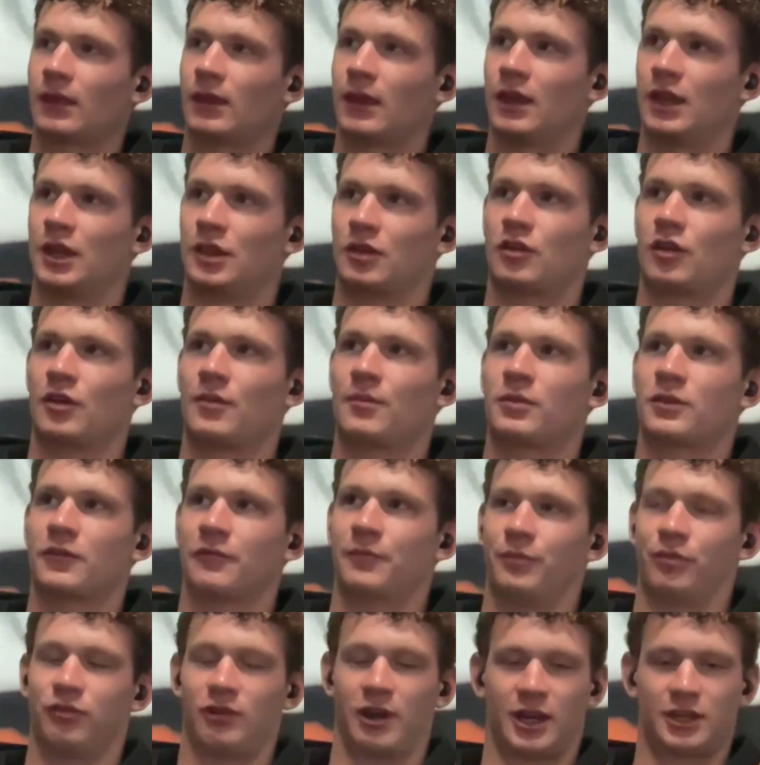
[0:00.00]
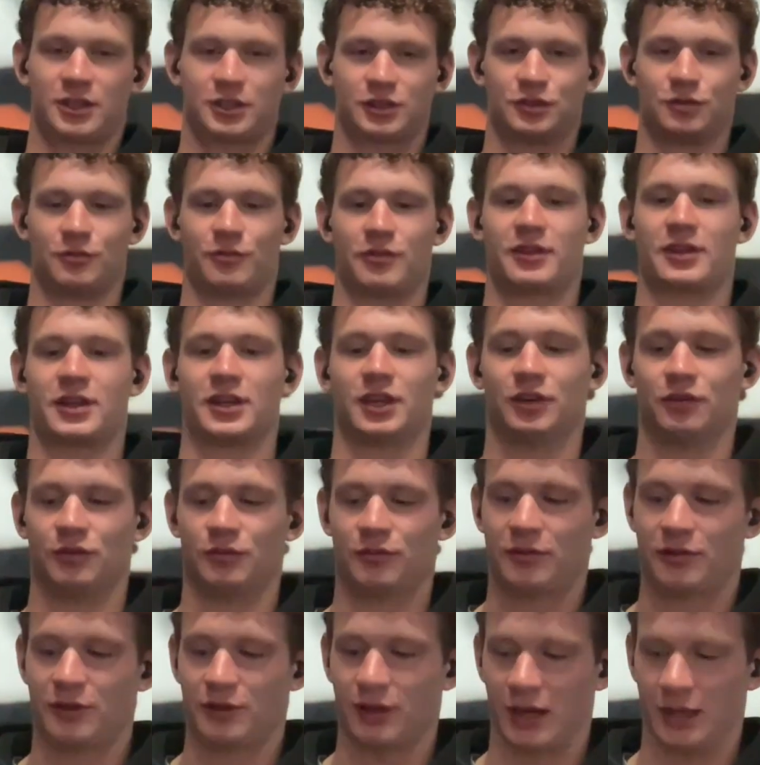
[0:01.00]
In terms of practical
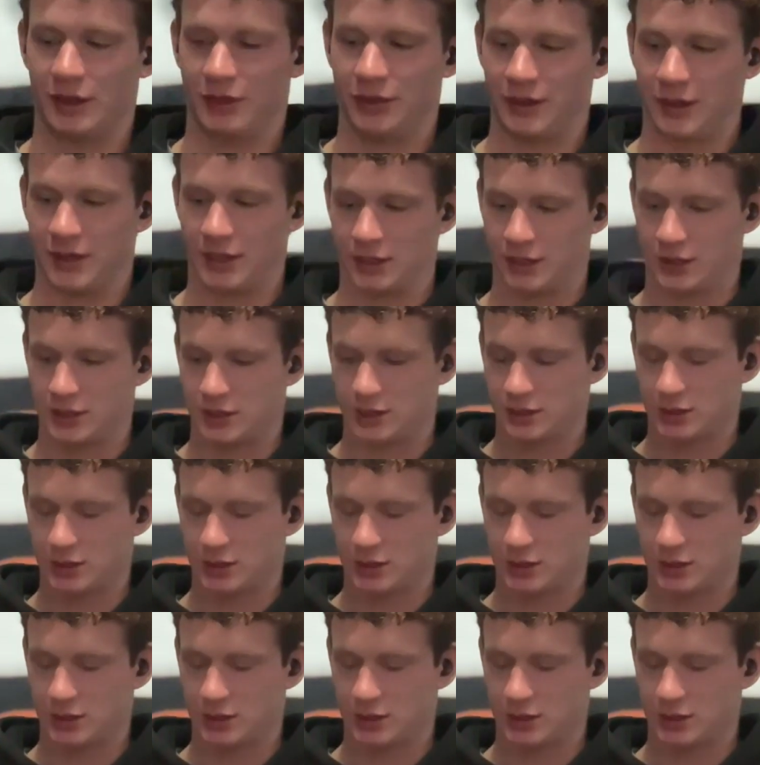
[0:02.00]
skills, I think